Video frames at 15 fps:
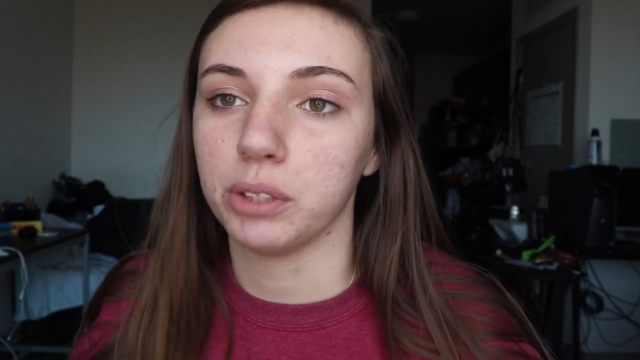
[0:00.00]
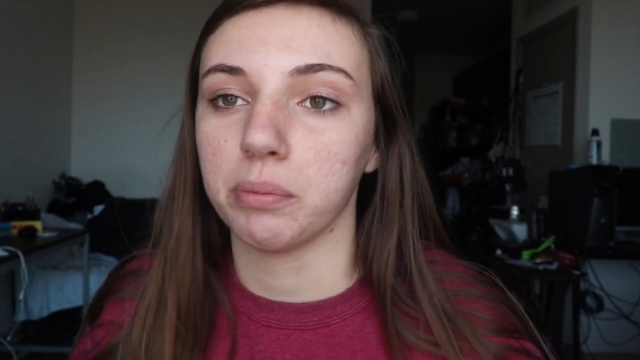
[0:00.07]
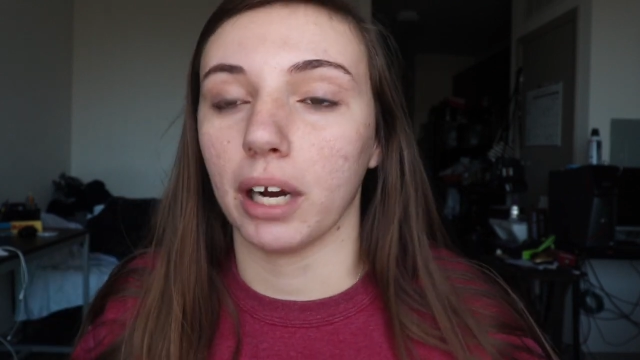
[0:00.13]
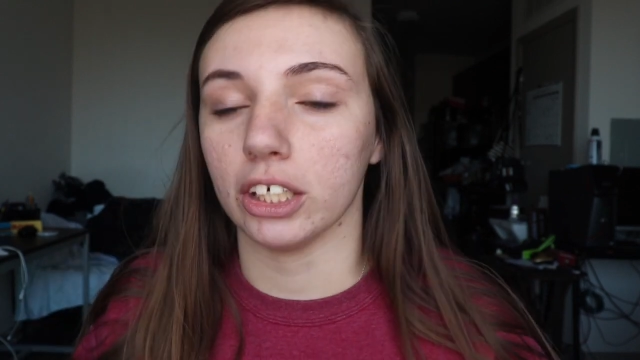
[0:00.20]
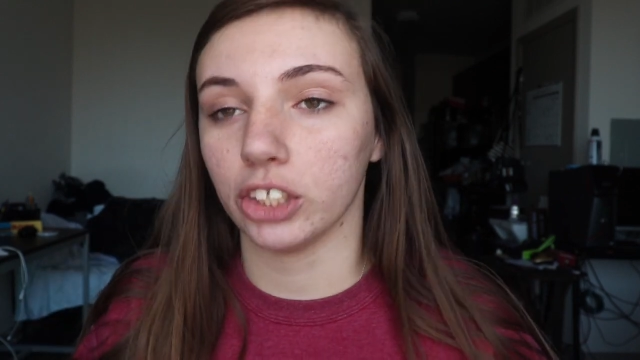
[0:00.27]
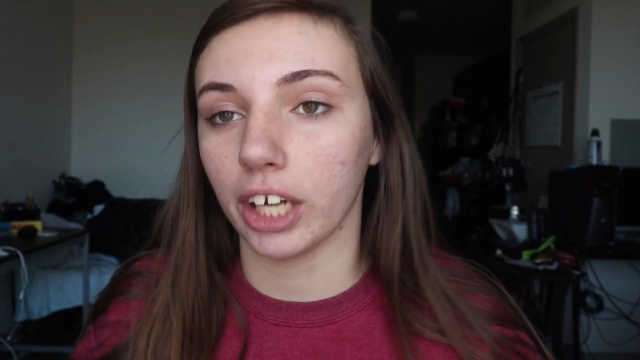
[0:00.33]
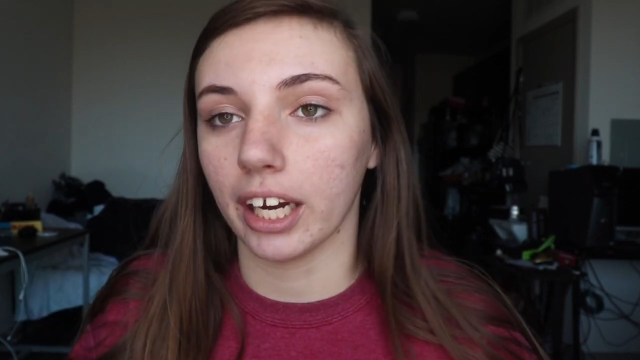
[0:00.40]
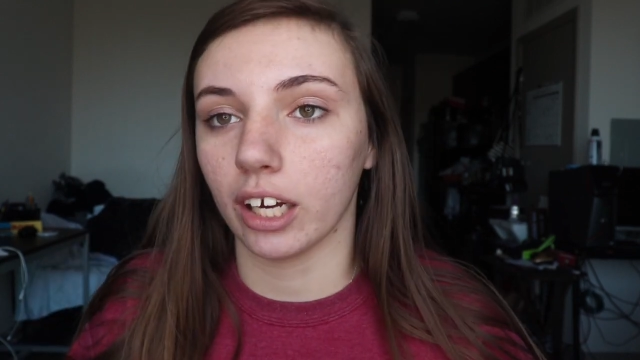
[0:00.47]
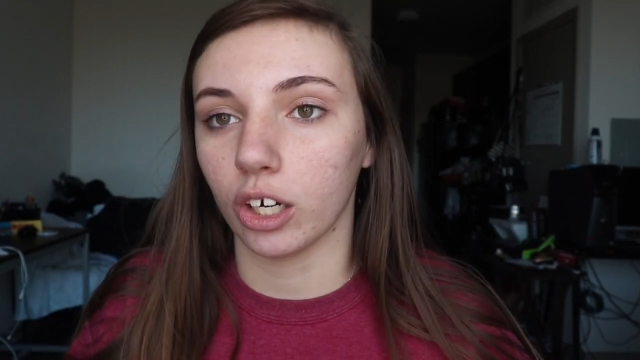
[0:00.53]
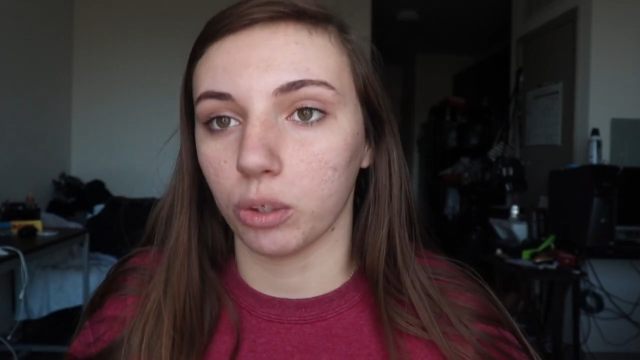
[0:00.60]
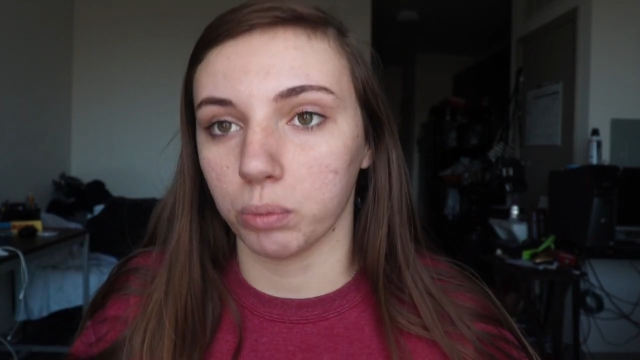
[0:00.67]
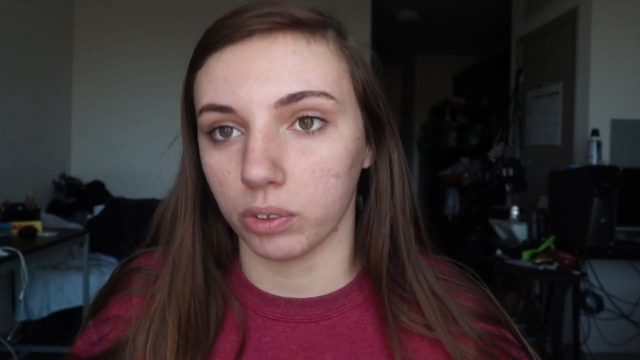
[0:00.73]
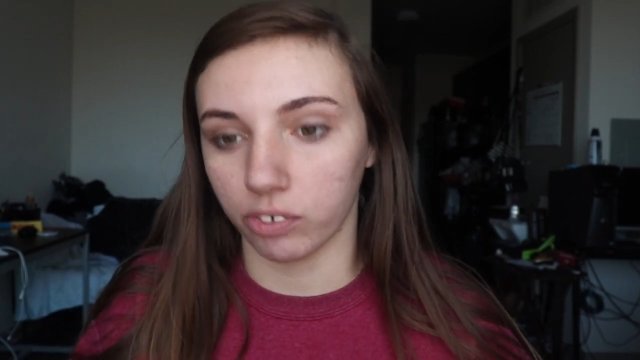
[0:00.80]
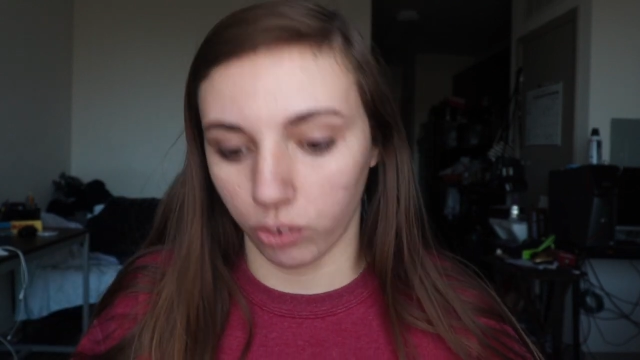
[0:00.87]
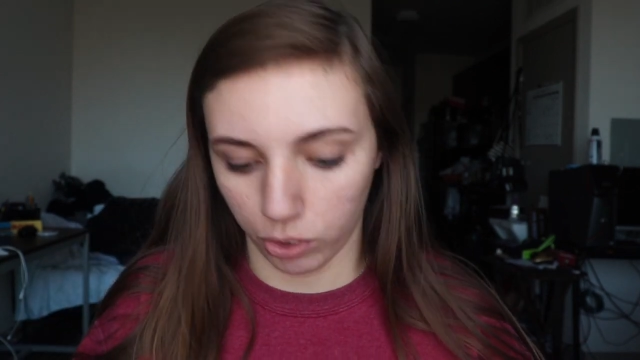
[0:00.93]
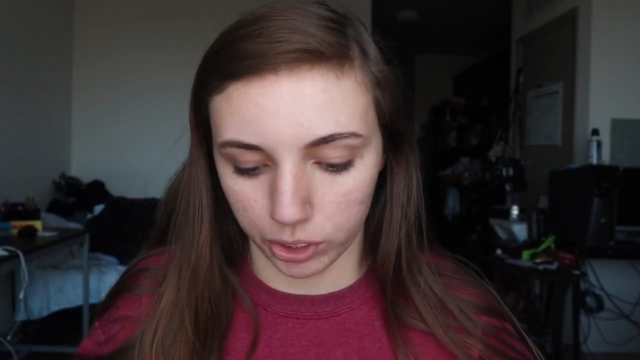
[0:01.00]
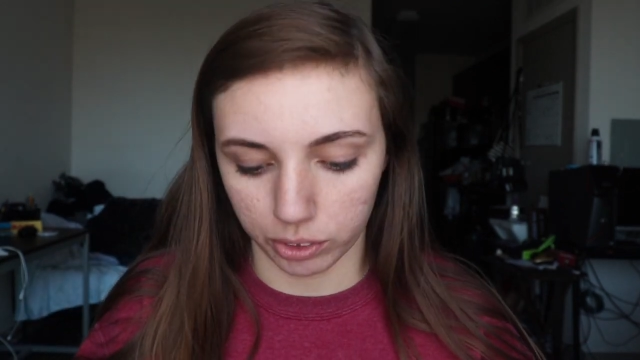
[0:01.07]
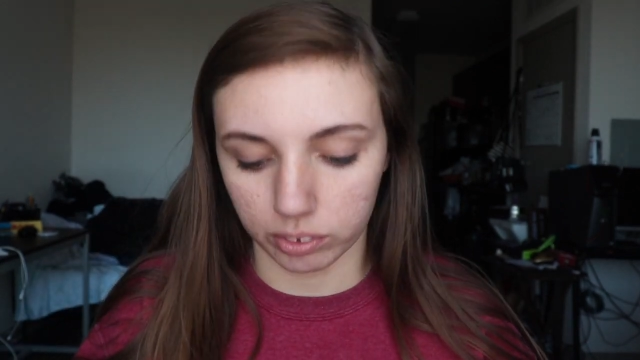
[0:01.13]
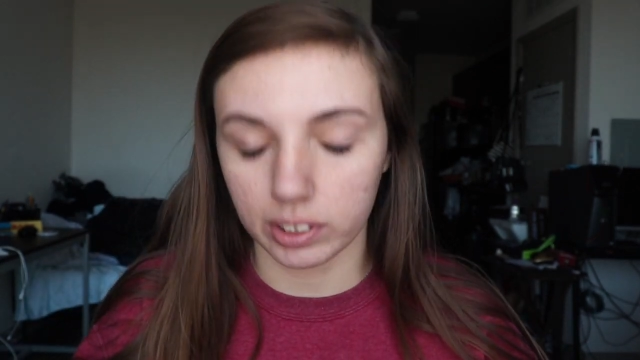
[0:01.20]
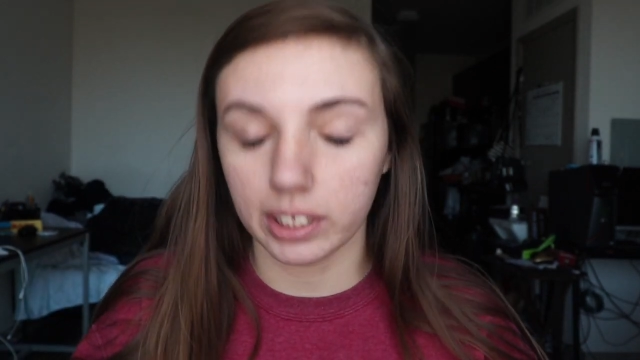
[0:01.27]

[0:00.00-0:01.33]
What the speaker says: to my channel before you